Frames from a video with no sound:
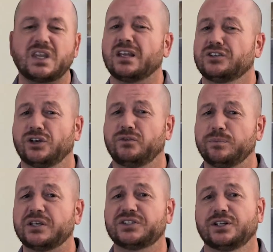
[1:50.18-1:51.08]
So if you
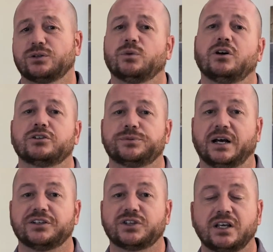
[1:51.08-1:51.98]
miss it in the wrong
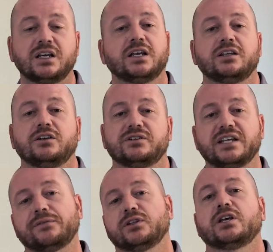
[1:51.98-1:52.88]
spots, you're
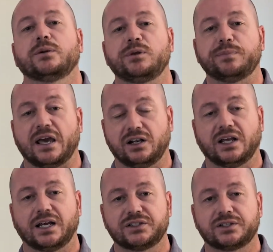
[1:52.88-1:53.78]
definitely gonna be
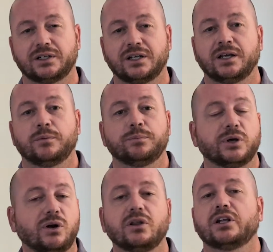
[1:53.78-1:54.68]
penalized.
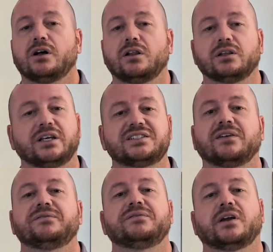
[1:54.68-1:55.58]
But all in all, it's a
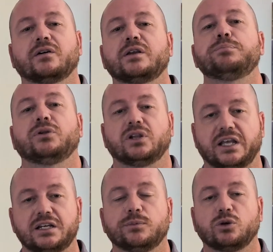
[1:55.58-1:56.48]
very
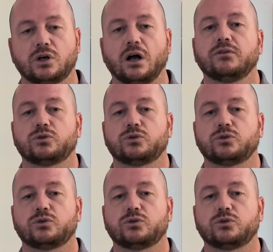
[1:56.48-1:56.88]
playable golf